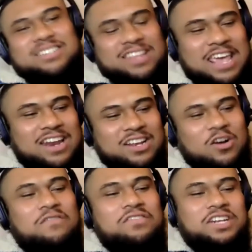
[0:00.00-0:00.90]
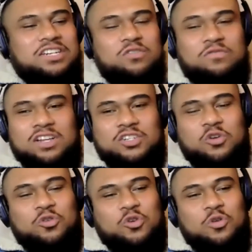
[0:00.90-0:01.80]
had a conversation with the
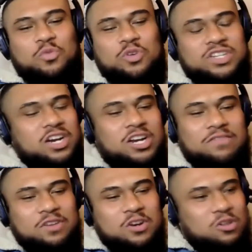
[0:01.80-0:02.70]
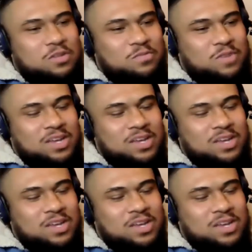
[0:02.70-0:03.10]
Skirt boys. I don't know if you know them,